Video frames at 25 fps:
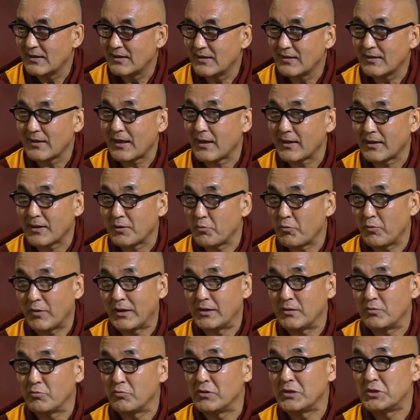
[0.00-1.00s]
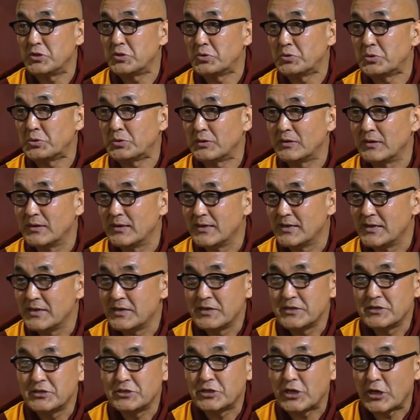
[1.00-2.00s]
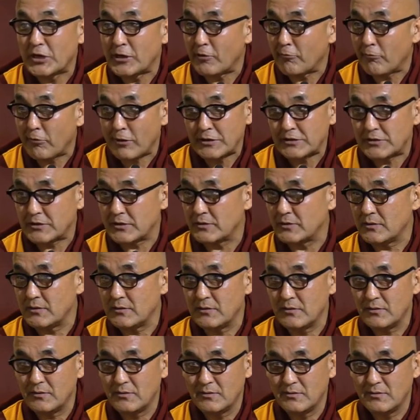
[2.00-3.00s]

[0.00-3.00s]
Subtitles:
Like when we do generation